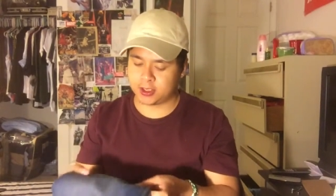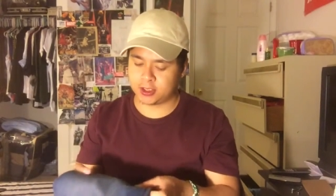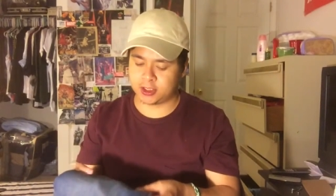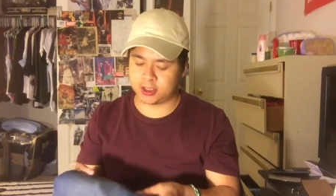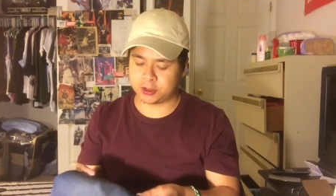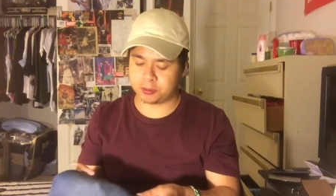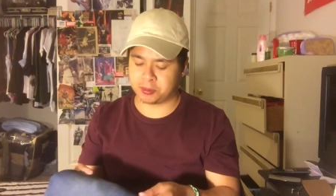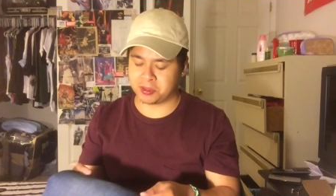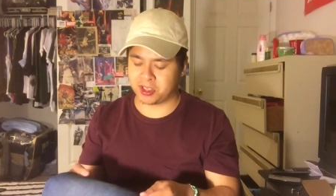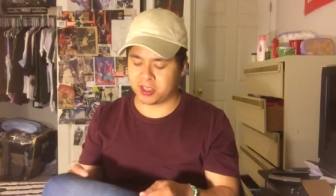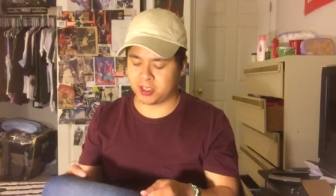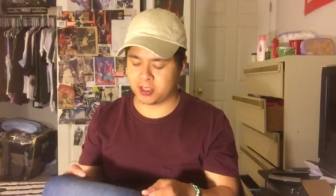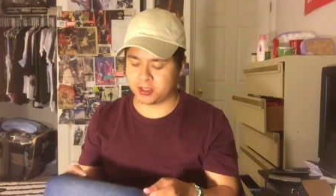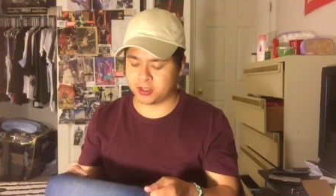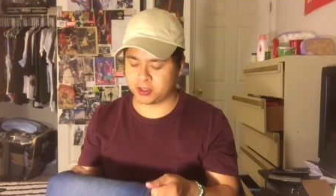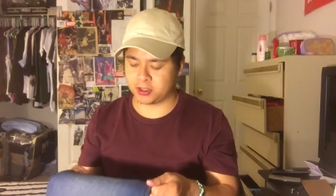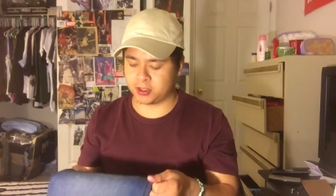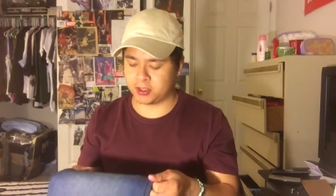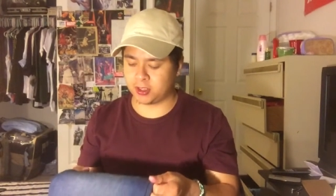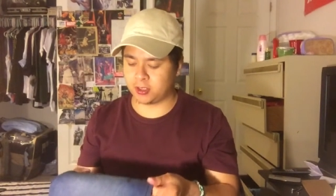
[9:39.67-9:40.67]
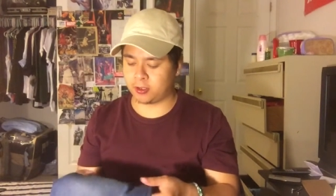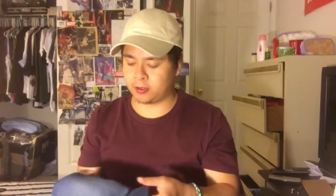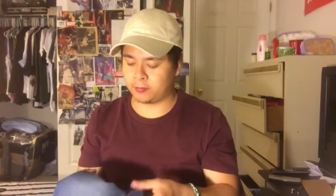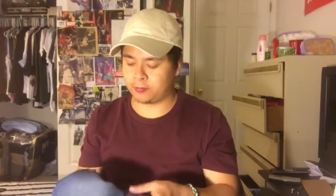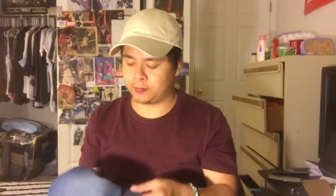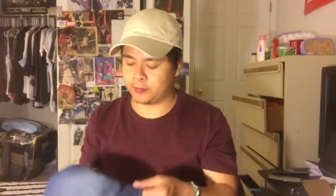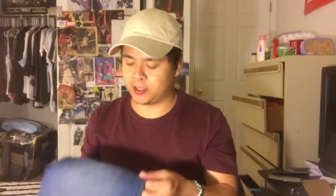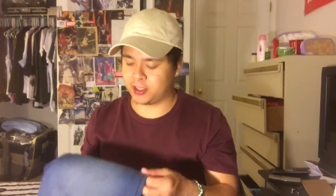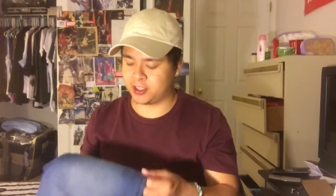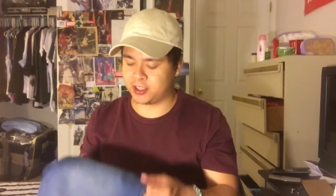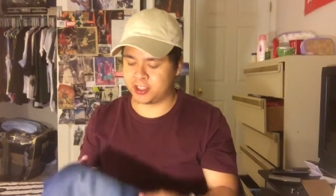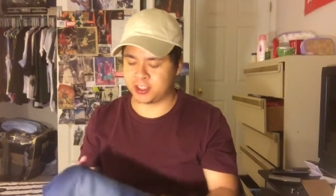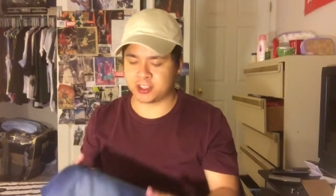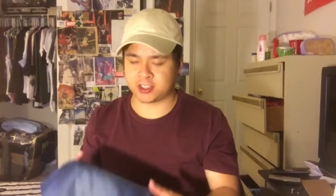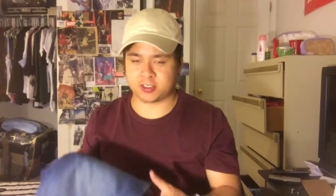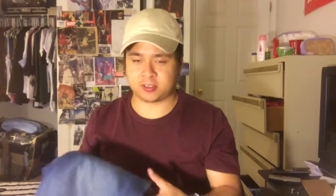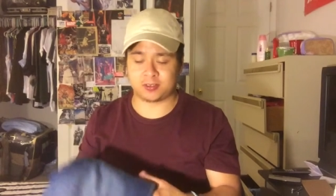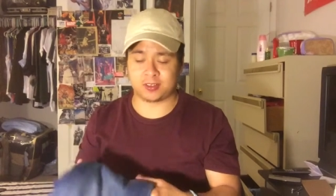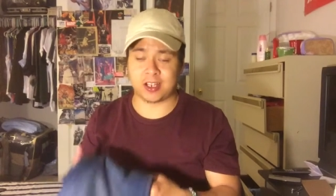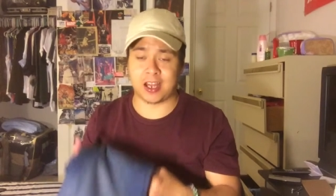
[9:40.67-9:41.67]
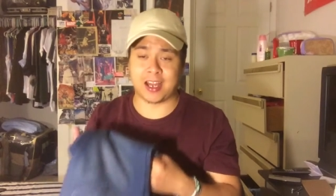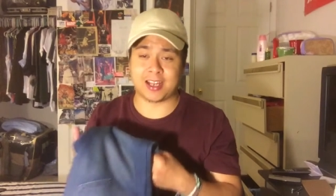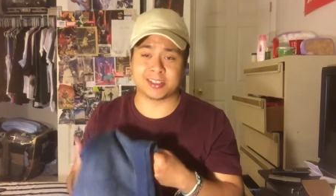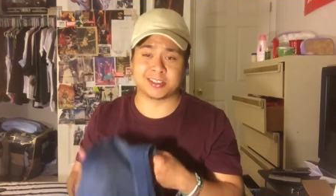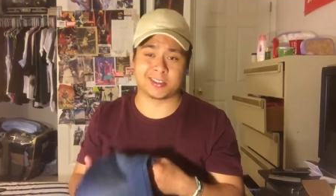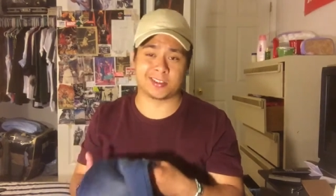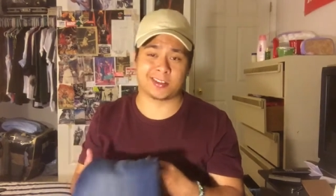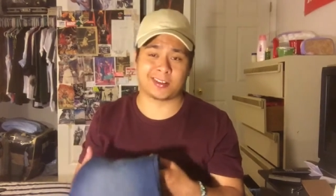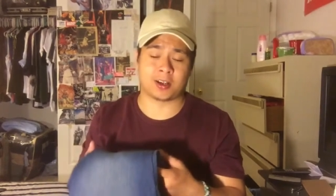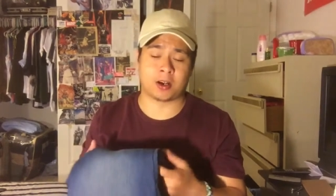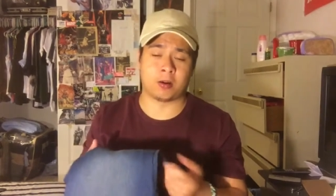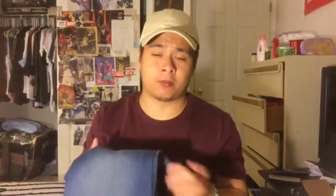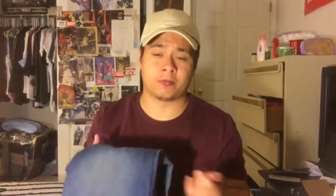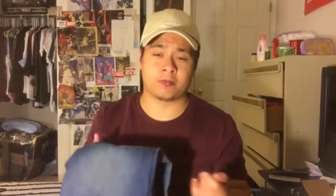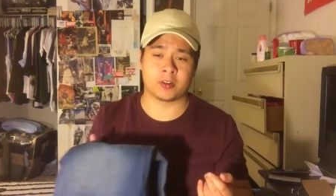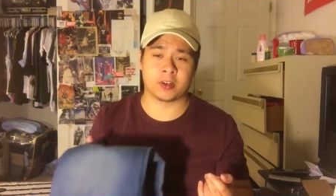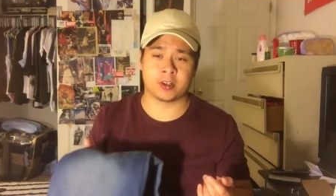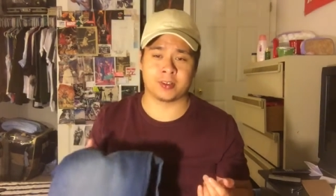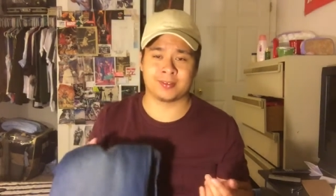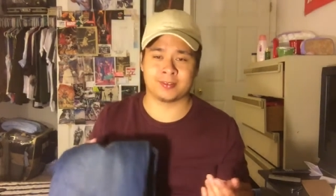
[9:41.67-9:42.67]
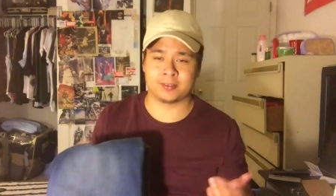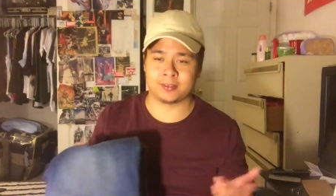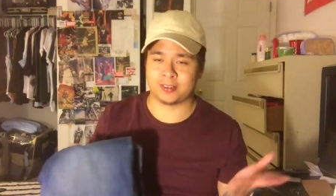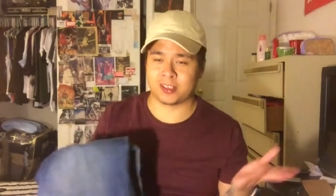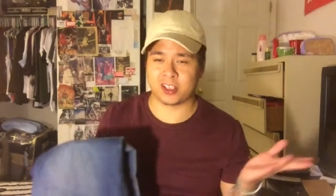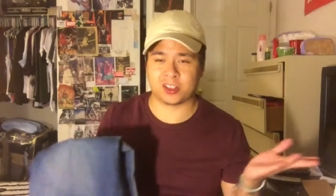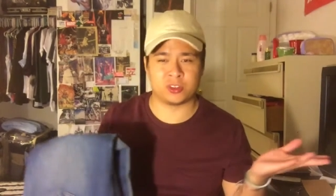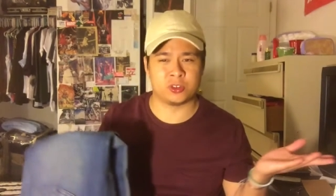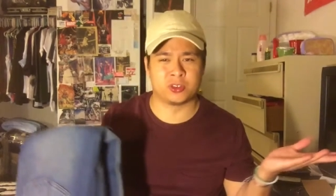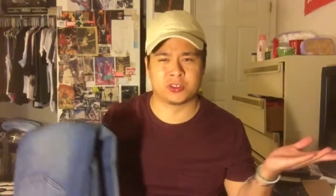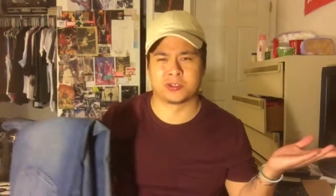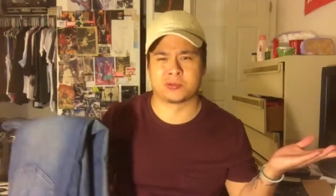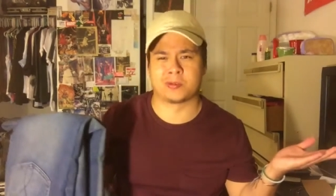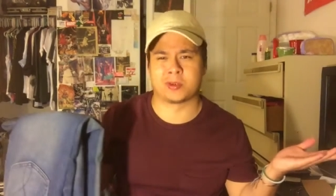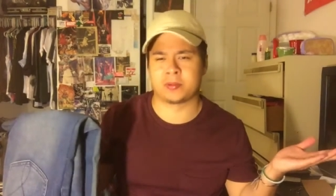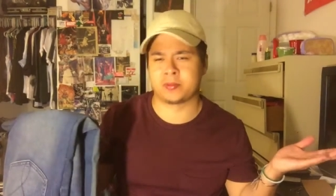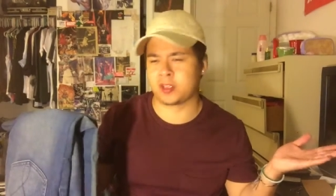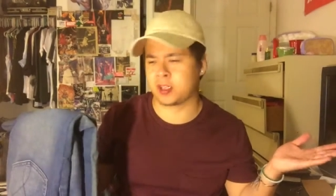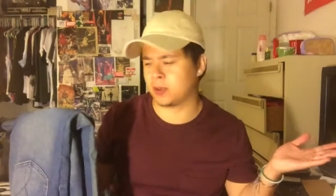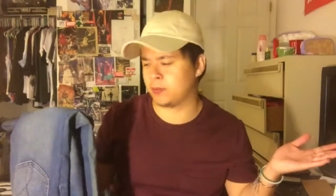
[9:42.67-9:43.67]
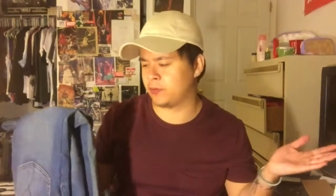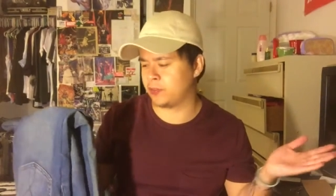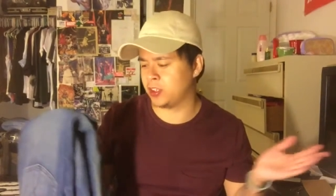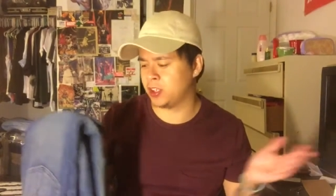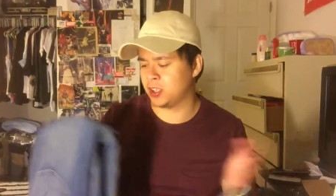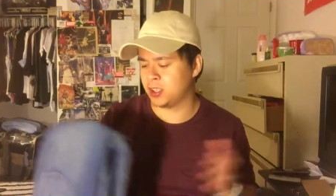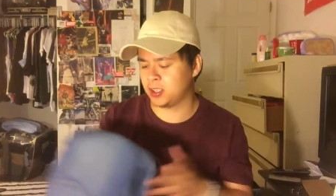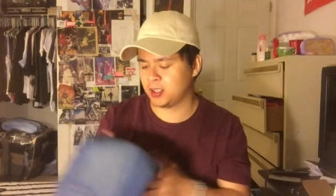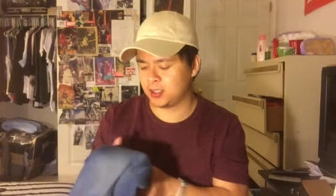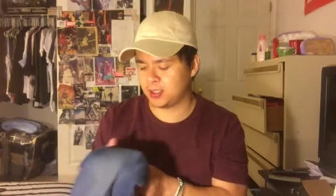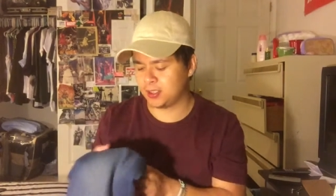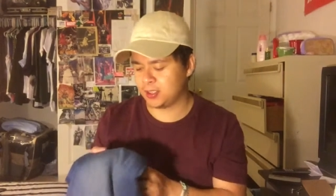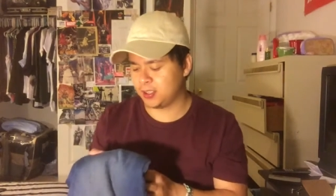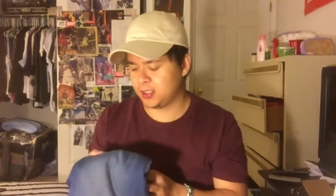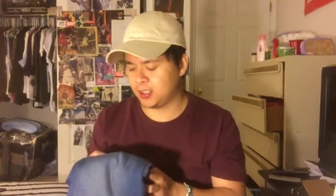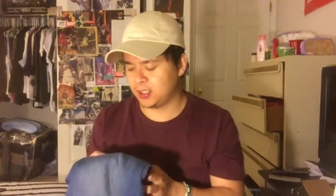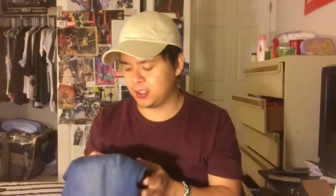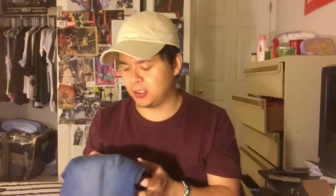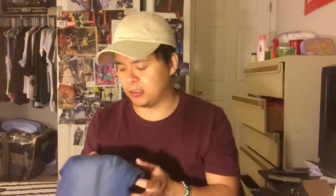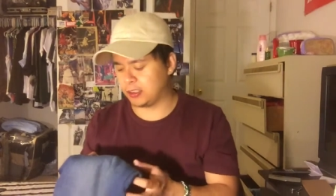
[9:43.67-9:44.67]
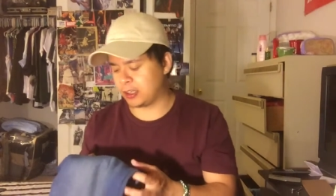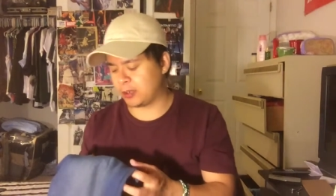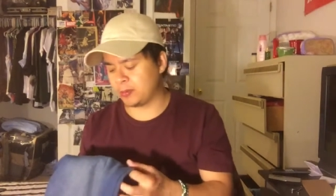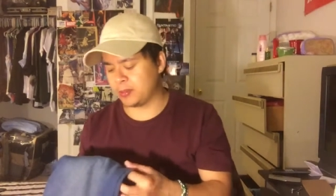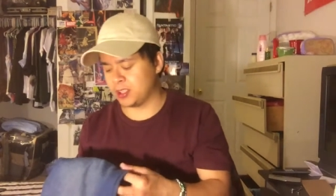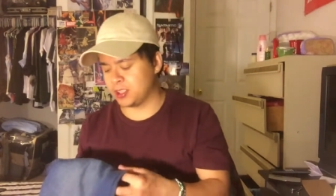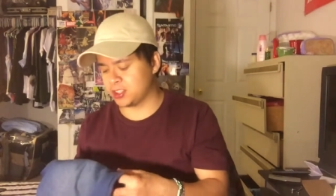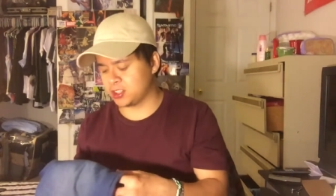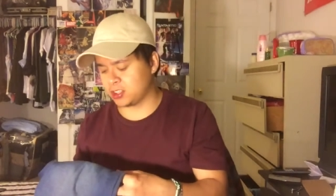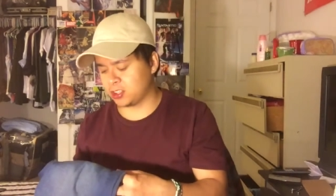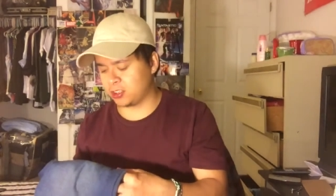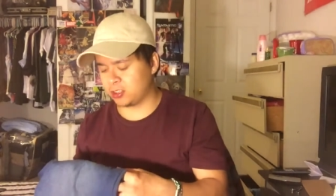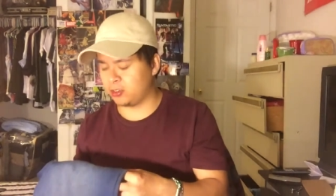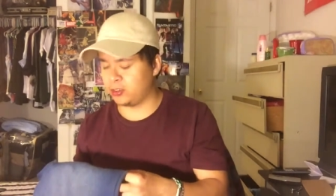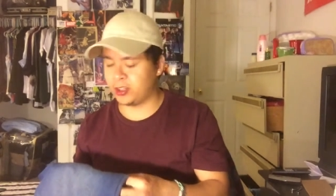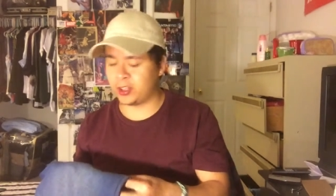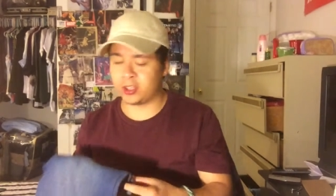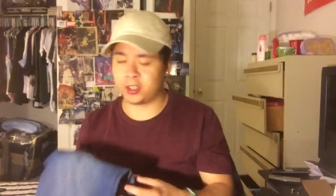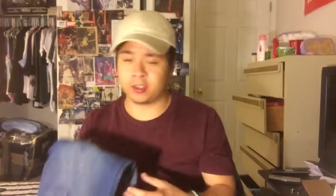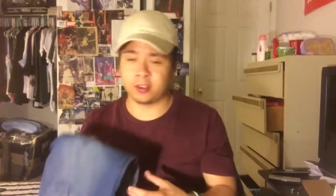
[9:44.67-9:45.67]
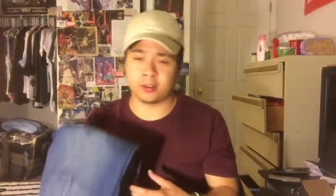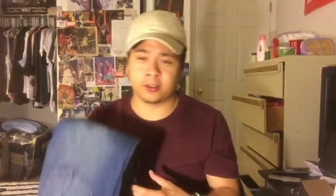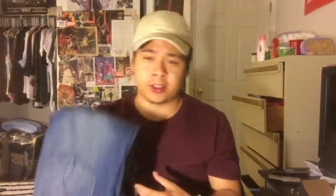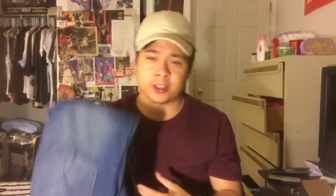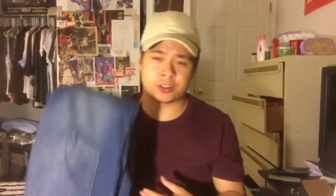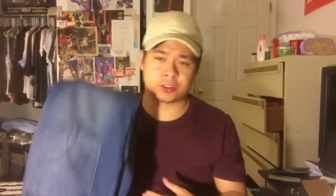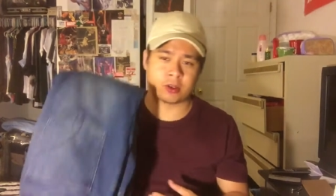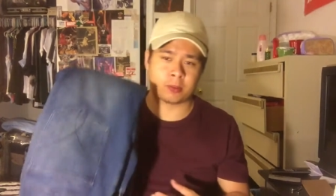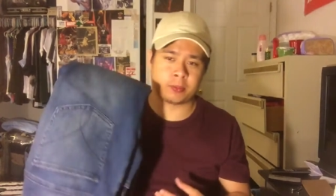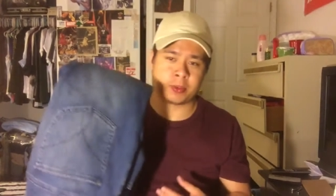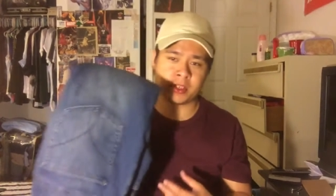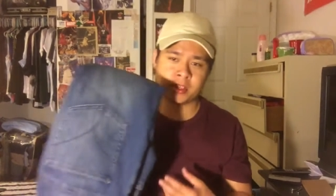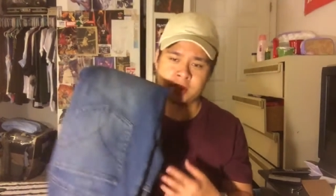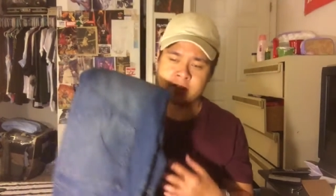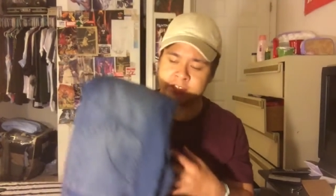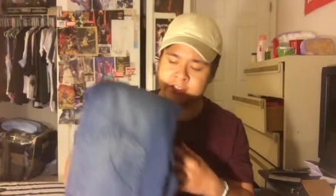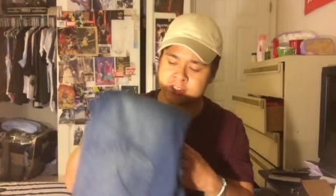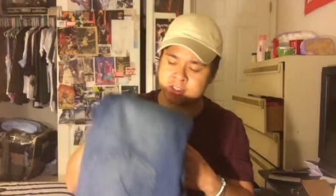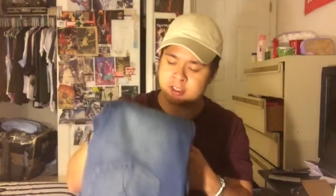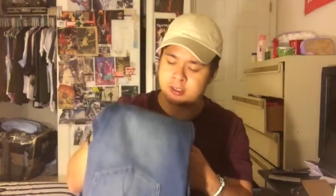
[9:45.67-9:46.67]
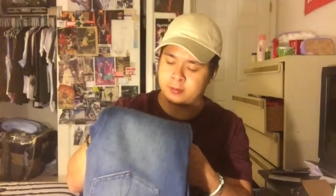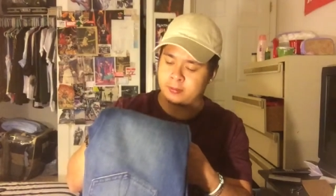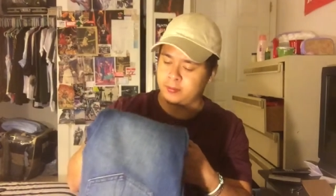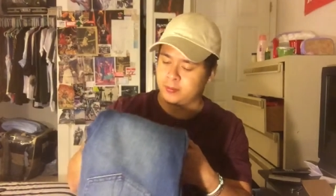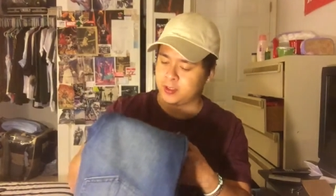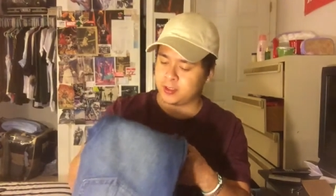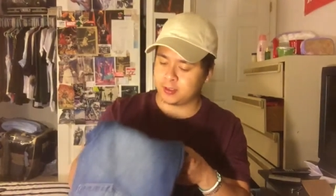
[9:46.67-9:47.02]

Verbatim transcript: Just because you know it just adds to the comfort. Like who doesn't want to be comfy? You know what I mean? So there you go. That's where I picked these up.